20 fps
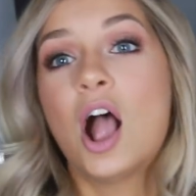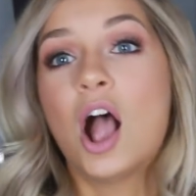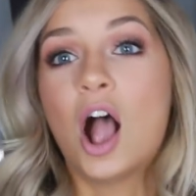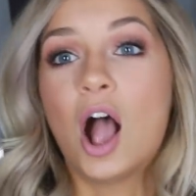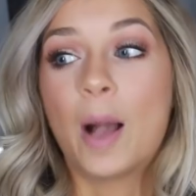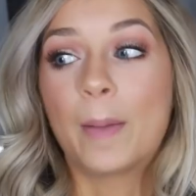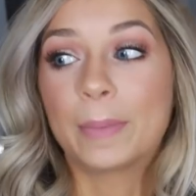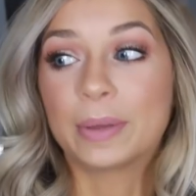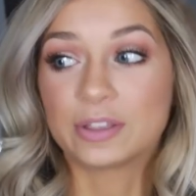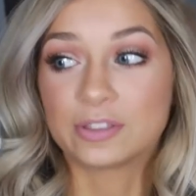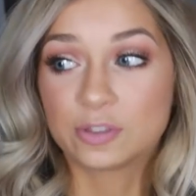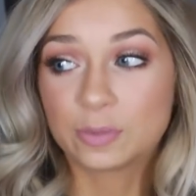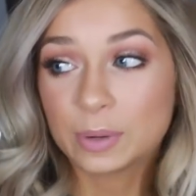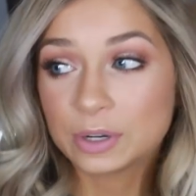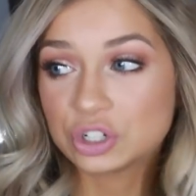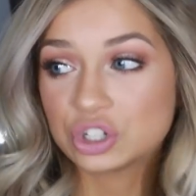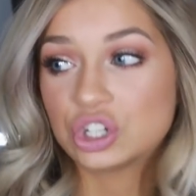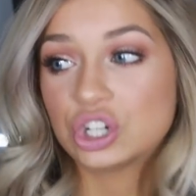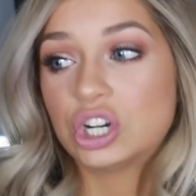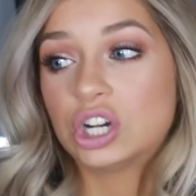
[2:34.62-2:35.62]
um, a
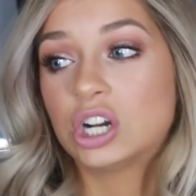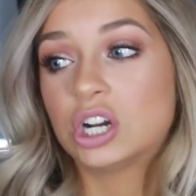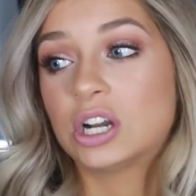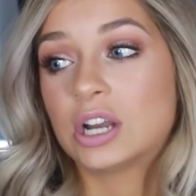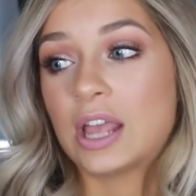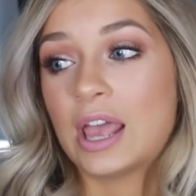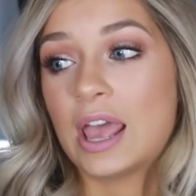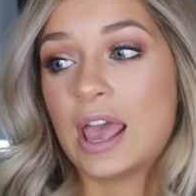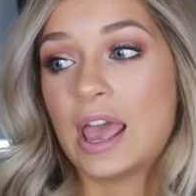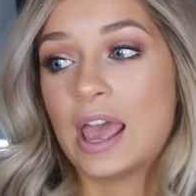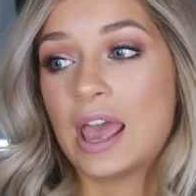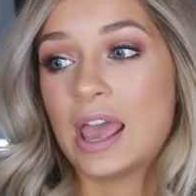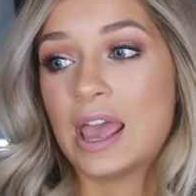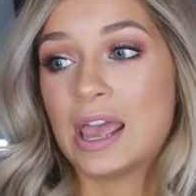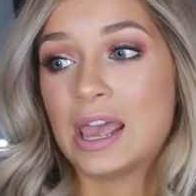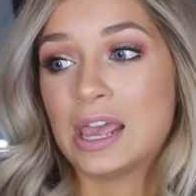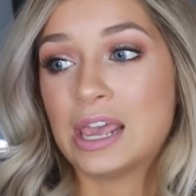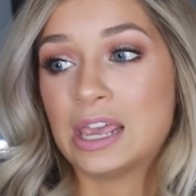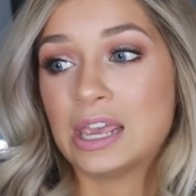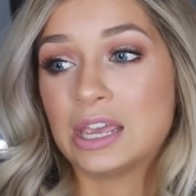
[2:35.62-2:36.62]
sweatshirt,
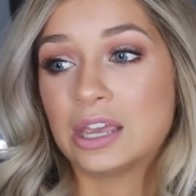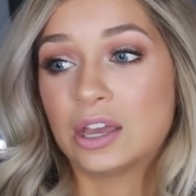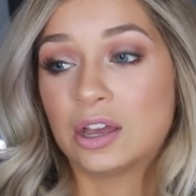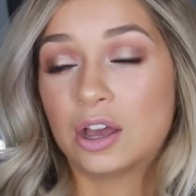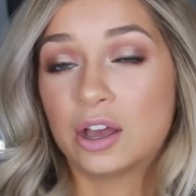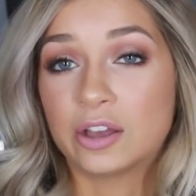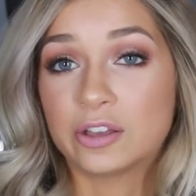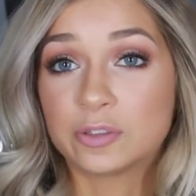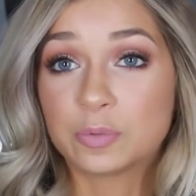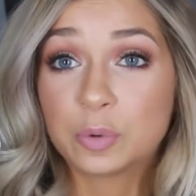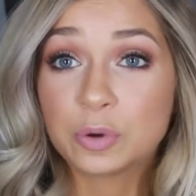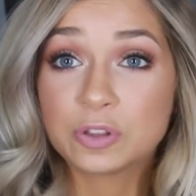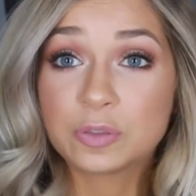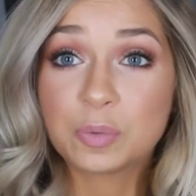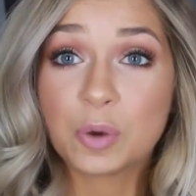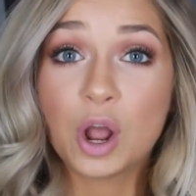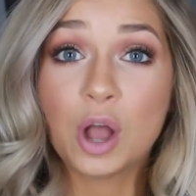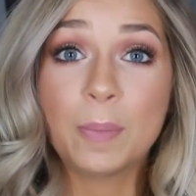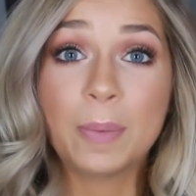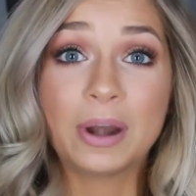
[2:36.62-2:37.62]
a, a sports
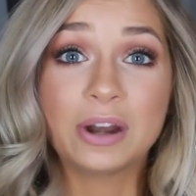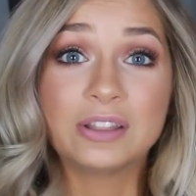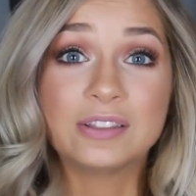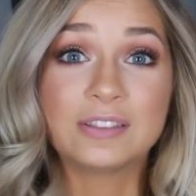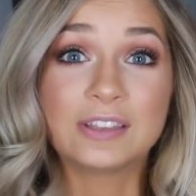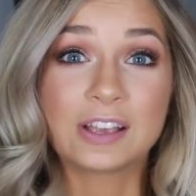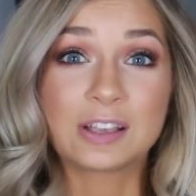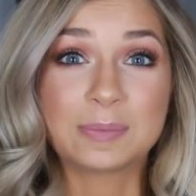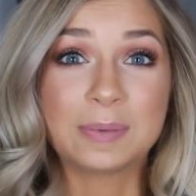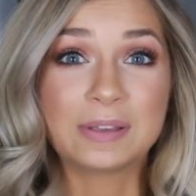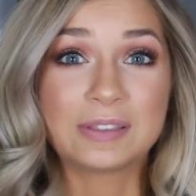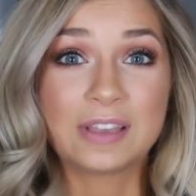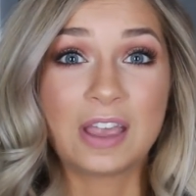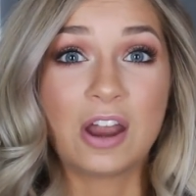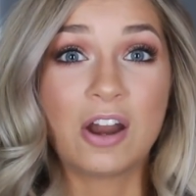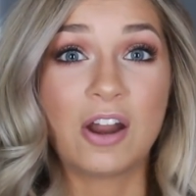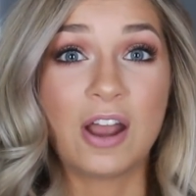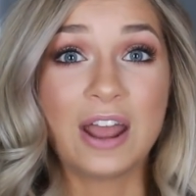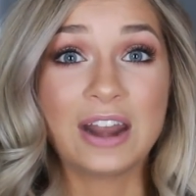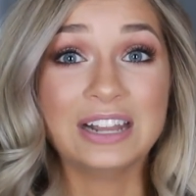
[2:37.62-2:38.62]
bra, Better Than Sex
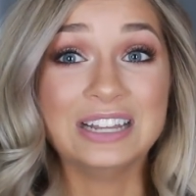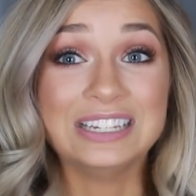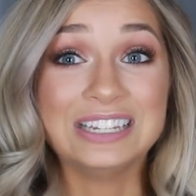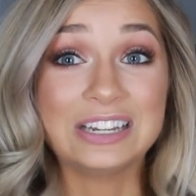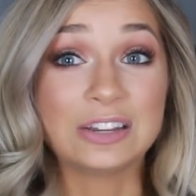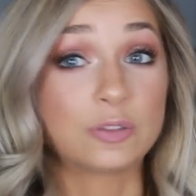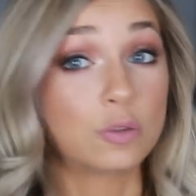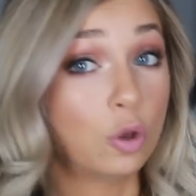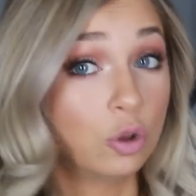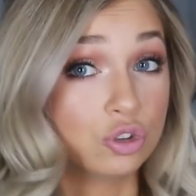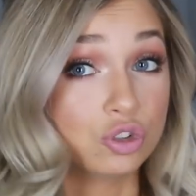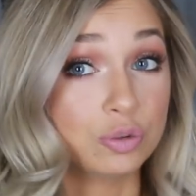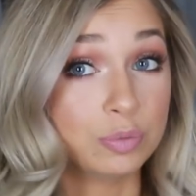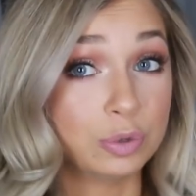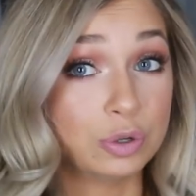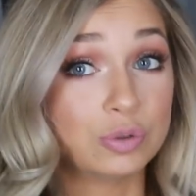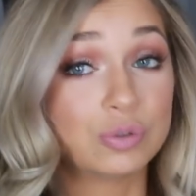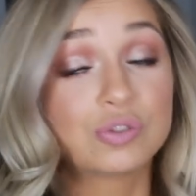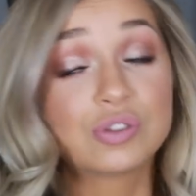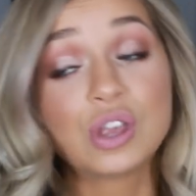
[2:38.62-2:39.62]
mascara, and Adidas Ultra
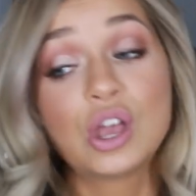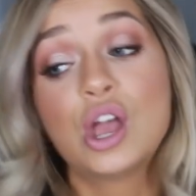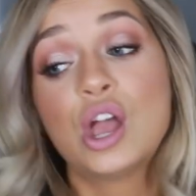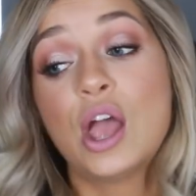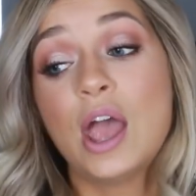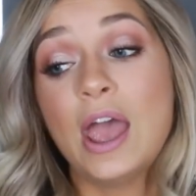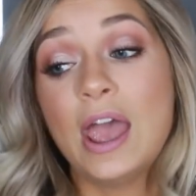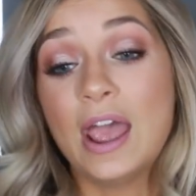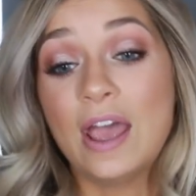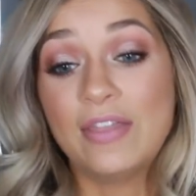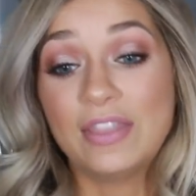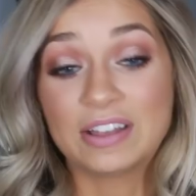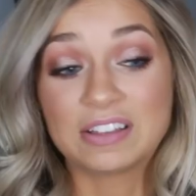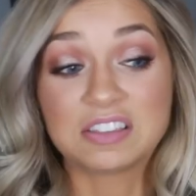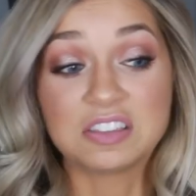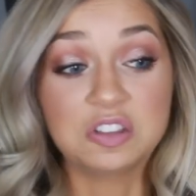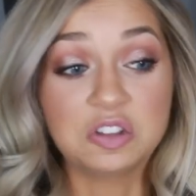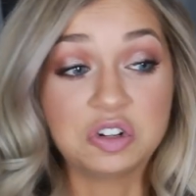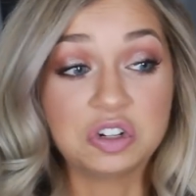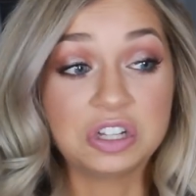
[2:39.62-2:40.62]
Boost. And
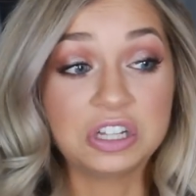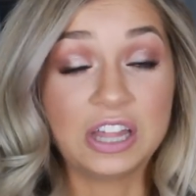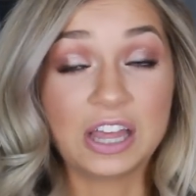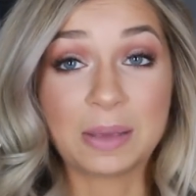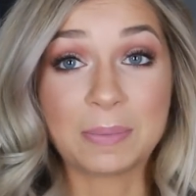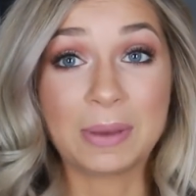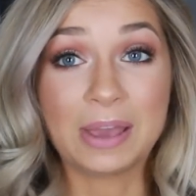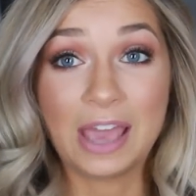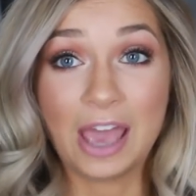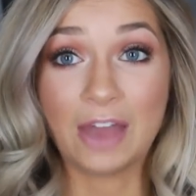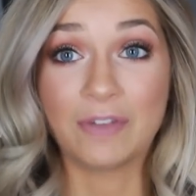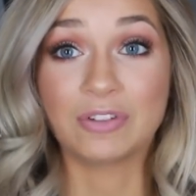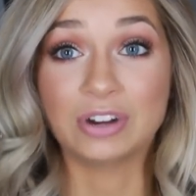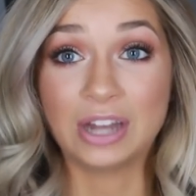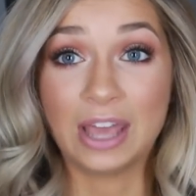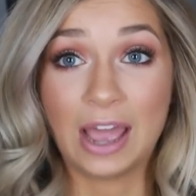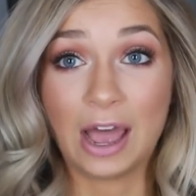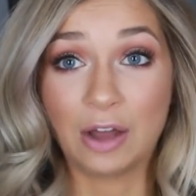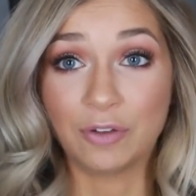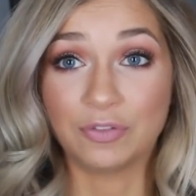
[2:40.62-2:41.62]
that's literally like my
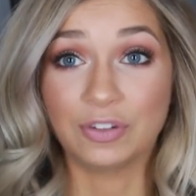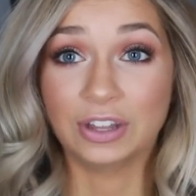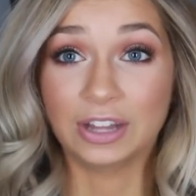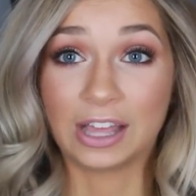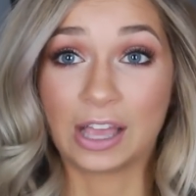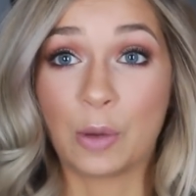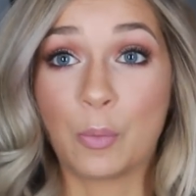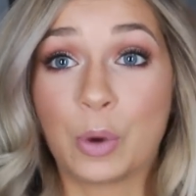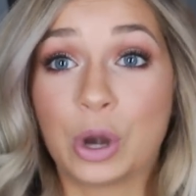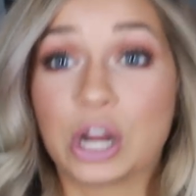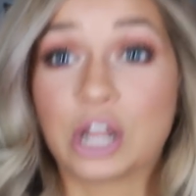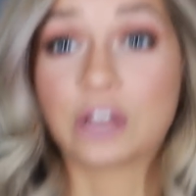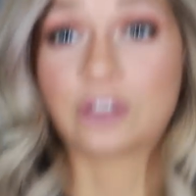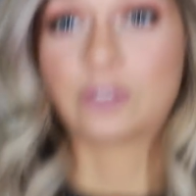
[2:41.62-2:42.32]
everyday outfit. Like I'm wearing